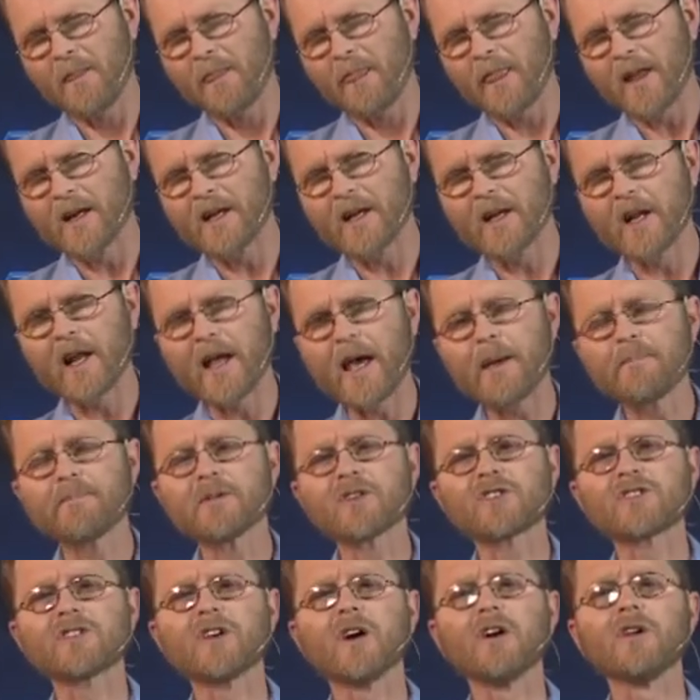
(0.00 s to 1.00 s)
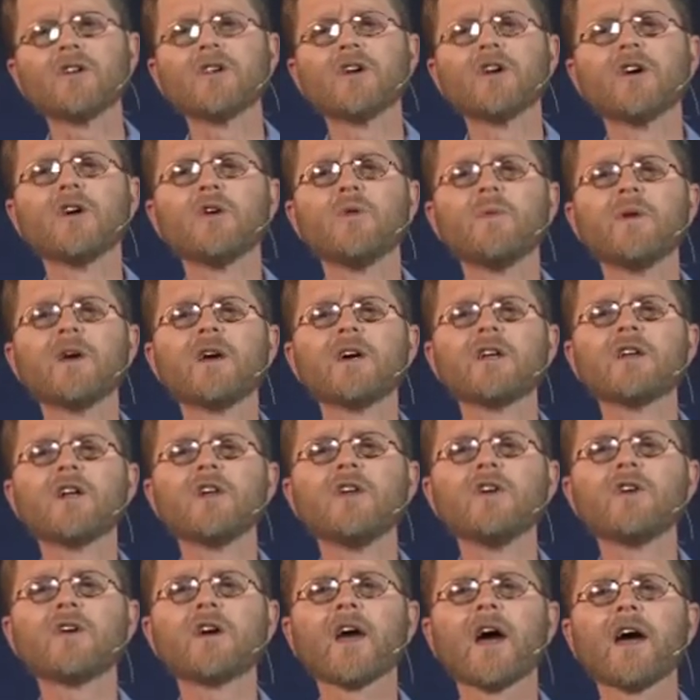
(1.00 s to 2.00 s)
little episode, we're going to
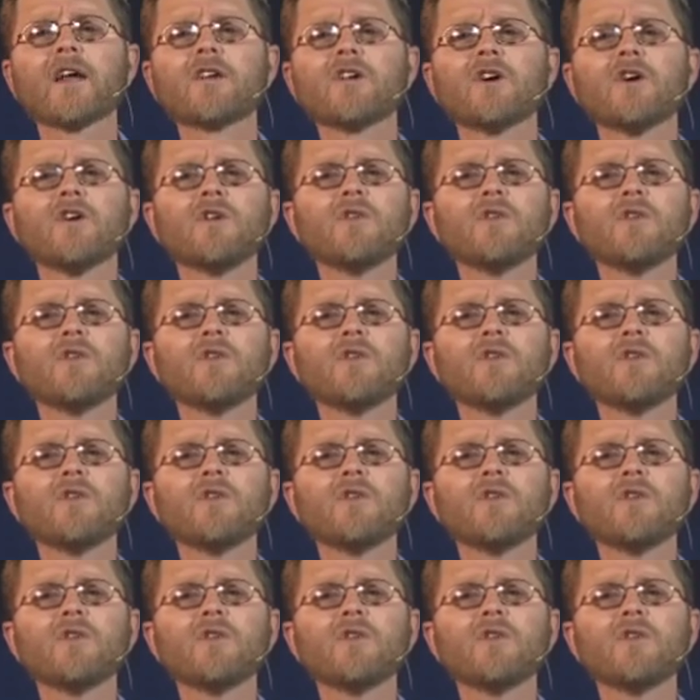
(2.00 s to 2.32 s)
look at